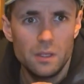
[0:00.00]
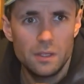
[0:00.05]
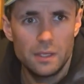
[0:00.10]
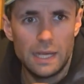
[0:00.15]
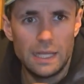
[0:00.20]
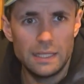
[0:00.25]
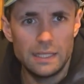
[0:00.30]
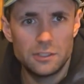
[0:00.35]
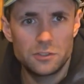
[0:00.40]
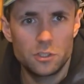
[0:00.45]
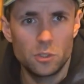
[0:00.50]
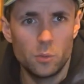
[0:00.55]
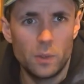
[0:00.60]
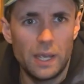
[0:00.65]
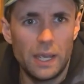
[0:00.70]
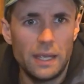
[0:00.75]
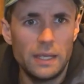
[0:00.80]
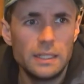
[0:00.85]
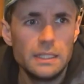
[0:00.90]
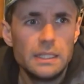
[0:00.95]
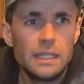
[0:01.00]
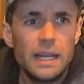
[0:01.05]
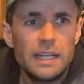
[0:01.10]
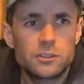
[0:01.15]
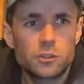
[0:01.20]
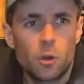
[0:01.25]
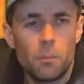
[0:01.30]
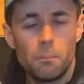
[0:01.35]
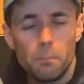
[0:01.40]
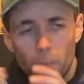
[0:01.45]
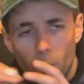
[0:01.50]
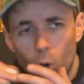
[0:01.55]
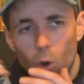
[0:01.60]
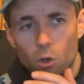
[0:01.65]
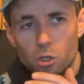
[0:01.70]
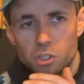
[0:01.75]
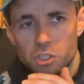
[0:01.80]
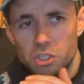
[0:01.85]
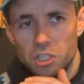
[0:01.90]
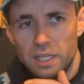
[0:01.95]
LA-2A. It's got
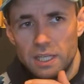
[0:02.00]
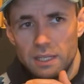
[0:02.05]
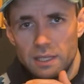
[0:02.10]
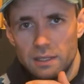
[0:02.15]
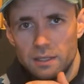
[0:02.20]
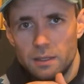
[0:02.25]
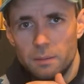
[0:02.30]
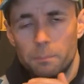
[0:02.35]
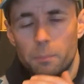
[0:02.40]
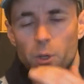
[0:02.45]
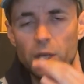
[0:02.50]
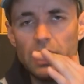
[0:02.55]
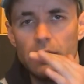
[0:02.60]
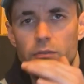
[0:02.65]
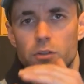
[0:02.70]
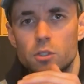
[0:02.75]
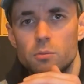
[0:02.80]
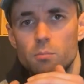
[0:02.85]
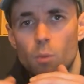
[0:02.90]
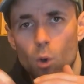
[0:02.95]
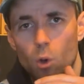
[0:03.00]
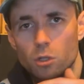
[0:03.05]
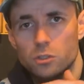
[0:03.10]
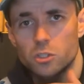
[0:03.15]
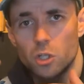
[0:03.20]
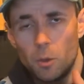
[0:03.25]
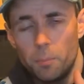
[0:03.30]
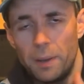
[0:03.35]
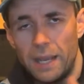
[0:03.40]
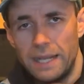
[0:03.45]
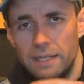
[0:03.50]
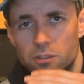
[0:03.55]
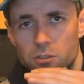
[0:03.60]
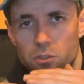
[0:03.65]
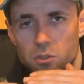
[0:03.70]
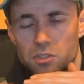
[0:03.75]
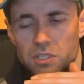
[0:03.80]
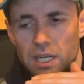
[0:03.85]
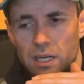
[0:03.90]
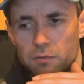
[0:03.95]
more sheen, but even more top end. So
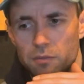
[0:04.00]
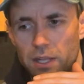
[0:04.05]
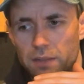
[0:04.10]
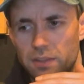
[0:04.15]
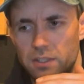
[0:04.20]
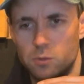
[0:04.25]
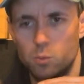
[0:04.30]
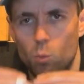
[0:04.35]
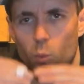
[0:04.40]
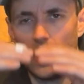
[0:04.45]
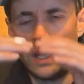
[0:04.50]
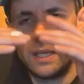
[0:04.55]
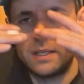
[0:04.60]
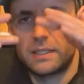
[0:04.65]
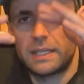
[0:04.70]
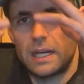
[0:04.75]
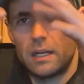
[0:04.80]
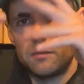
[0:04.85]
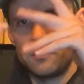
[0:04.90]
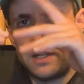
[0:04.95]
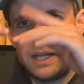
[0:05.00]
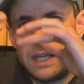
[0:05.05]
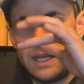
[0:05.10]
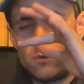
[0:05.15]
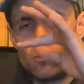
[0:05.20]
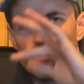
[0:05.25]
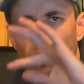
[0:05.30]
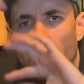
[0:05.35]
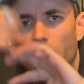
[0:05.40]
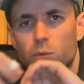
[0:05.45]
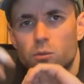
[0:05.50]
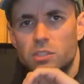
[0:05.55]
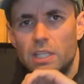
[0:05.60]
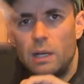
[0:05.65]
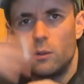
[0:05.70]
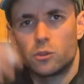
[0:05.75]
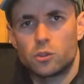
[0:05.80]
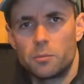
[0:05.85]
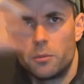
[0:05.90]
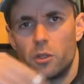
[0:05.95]
it's kind of like this weird kind of like it rounds
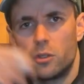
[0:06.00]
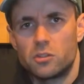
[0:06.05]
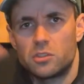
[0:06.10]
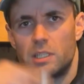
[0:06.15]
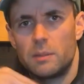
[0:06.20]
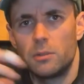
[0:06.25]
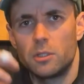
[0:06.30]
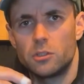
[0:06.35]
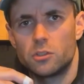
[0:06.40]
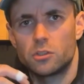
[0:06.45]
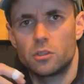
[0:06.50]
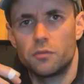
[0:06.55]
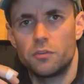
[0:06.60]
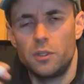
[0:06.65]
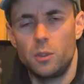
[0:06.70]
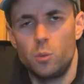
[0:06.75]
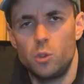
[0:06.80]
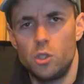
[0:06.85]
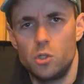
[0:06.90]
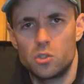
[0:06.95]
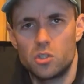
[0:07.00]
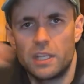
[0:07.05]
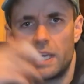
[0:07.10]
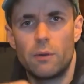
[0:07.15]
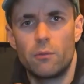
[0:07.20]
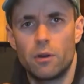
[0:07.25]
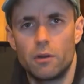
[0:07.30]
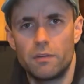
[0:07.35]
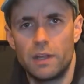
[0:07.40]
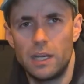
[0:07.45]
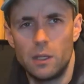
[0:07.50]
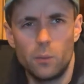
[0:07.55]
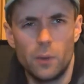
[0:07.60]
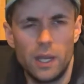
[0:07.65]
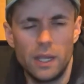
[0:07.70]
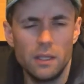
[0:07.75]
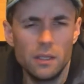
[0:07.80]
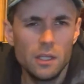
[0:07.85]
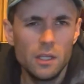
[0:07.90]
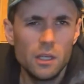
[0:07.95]
out some of those sibilant stuff that you would usually get rid of
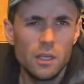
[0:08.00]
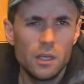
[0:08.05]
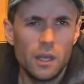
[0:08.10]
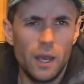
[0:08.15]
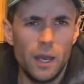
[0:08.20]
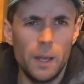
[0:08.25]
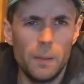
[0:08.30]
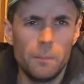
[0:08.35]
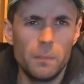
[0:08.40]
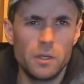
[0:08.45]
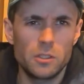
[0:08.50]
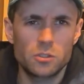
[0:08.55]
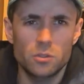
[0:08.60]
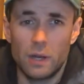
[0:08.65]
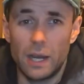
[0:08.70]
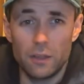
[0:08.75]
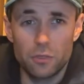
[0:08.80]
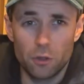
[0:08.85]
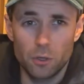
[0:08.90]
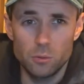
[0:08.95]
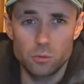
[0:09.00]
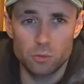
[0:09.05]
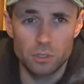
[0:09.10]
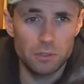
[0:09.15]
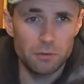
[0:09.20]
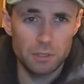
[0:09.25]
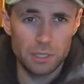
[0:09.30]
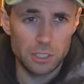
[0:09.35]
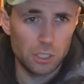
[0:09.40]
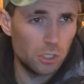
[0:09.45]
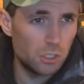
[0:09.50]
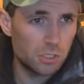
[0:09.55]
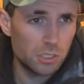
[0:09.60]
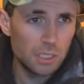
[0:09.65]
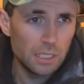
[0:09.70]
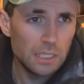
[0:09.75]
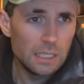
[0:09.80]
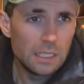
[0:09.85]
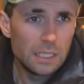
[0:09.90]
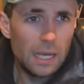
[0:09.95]
anyway. So I thought it was really, really good.
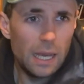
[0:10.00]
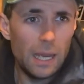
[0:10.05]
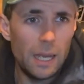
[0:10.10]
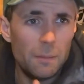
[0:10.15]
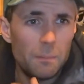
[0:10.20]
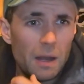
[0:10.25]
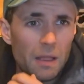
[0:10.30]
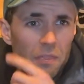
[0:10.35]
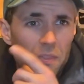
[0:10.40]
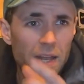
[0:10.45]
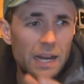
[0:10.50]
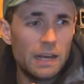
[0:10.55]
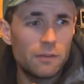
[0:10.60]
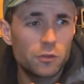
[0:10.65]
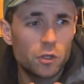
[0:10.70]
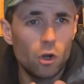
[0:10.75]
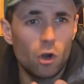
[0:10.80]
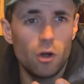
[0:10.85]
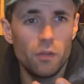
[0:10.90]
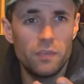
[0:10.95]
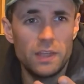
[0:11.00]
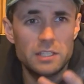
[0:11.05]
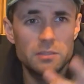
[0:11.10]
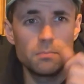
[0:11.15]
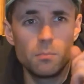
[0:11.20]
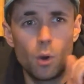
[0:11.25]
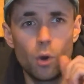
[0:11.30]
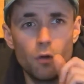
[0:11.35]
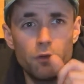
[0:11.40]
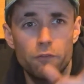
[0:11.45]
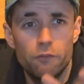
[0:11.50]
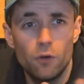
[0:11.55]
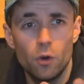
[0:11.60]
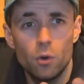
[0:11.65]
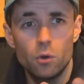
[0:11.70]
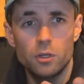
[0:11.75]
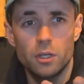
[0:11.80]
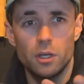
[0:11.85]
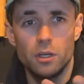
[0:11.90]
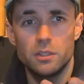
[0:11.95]
And then there's more
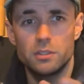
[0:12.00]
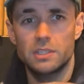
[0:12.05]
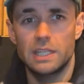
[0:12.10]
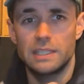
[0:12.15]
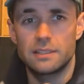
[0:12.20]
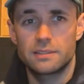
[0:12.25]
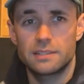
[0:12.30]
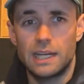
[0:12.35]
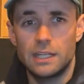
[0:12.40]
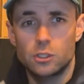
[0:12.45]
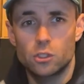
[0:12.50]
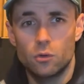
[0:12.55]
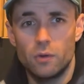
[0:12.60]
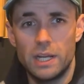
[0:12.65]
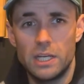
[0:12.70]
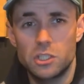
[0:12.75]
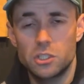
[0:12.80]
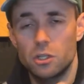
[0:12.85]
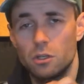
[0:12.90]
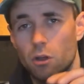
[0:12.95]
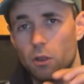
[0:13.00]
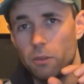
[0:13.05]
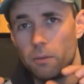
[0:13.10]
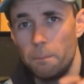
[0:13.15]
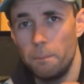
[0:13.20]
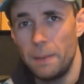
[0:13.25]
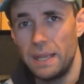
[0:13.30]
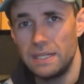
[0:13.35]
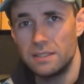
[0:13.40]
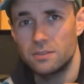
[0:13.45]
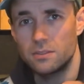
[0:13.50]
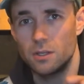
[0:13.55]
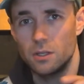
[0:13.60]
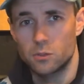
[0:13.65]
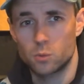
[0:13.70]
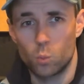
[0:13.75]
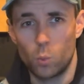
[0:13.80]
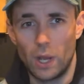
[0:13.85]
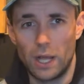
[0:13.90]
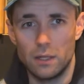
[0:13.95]
focus and saturation on the mids
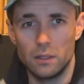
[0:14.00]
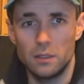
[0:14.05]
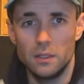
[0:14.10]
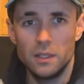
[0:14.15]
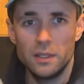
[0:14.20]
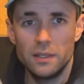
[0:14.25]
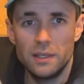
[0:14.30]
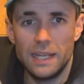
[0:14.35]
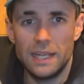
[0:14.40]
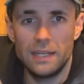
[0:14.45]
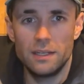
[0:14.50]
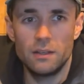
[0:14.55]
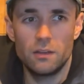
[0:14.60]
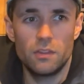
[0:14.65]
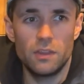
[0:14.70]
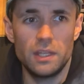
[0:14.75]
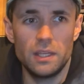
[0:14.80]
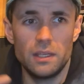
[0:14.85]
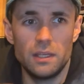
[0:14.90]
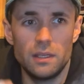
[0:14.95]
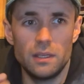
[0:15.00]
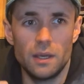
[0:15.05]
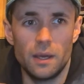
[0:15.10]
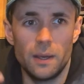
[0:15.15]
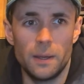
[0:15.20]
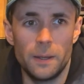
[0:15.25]
as well in the